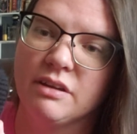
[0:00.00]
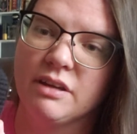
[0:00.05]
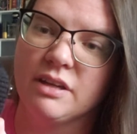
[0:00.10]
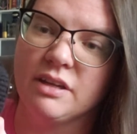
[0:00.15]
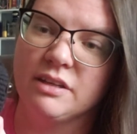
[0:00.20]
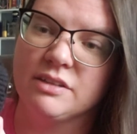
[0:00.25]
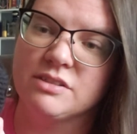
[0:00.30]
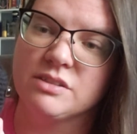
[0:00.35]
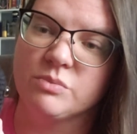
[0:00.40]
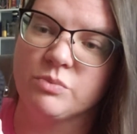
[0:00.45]

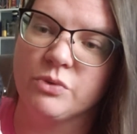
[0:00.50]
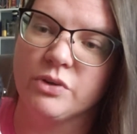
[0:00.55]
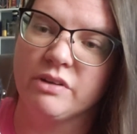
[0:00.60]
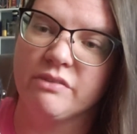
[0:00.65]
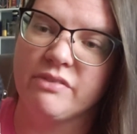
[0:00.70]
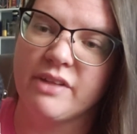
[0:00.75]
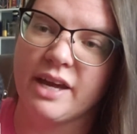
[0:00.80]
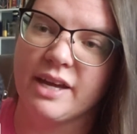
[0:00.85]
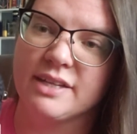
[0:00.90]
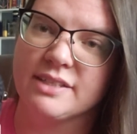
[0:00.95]
getting some more
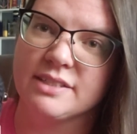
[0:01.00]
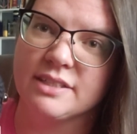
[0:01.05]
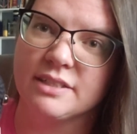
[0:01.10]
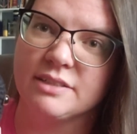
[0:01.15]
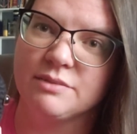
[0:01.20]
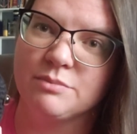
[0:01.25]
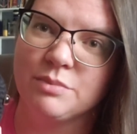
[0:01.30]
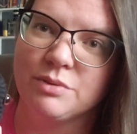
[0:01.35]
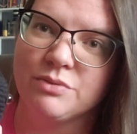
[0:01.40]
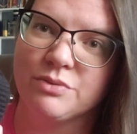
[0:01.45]
of that
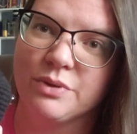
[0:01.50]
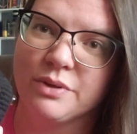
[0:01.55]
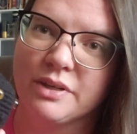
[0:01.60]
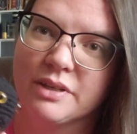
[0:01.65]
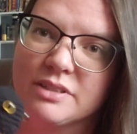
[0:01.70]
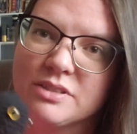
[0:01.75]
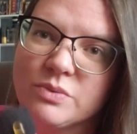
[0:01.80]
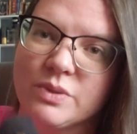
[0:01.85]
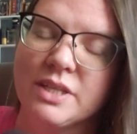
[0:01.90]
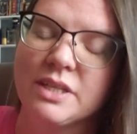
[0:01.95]
done before
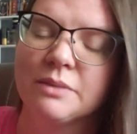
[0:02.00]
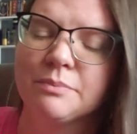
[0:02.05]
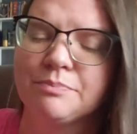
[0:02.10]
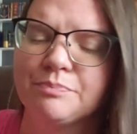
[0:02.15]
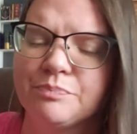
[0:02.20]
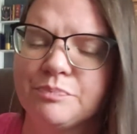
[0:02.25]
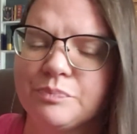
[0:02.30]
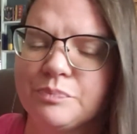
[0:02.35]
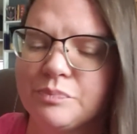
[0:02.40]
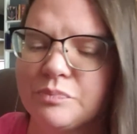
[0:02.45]
next week.
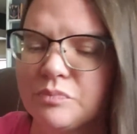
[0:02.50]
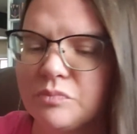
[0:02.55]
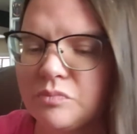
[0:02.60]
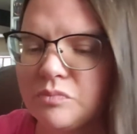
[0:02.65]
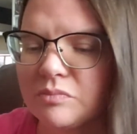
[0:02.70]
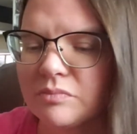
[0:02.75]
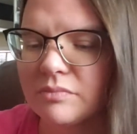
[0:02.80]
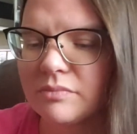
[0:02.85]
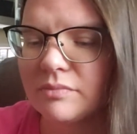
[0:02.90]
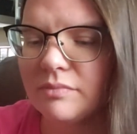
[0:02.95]

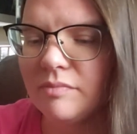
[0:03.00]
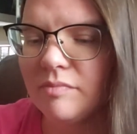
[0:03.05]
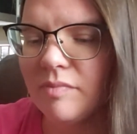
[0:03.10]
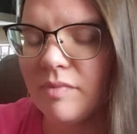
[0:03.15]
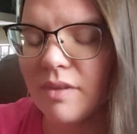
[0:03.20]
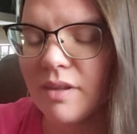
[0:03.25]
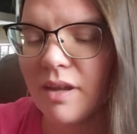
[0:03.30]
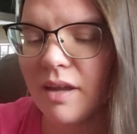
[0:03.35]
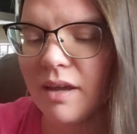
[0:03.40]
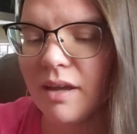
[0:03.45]

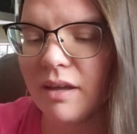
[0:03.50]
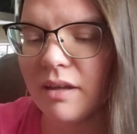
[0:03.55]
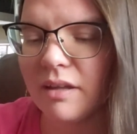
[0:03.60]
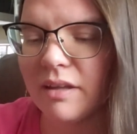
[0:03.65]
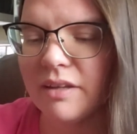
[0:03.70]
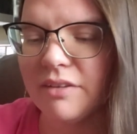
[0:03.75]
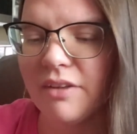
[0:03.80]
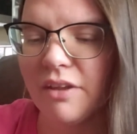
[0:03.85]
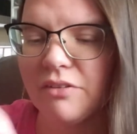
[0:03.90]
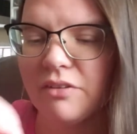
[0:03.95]
Uh,
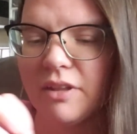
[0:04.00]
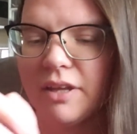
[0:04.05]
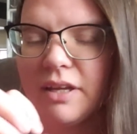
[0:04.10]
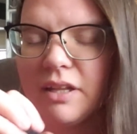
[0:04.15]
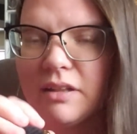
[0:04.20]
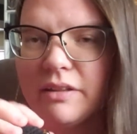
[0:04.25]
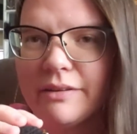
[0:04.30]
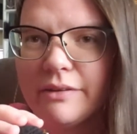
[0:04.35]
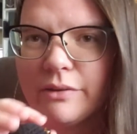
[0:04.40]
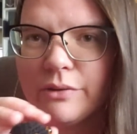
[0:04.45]
he has like
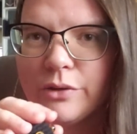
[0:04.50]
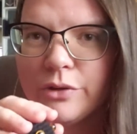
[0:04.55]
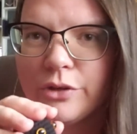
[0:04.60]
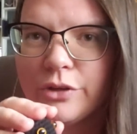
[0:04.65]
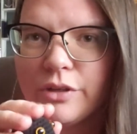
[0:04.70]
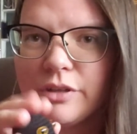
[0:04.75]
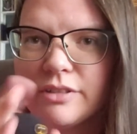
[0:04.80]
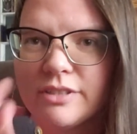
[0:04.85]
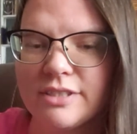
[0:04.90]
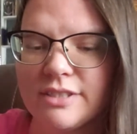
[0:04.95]
a little
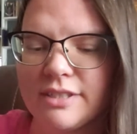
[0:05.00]
hood and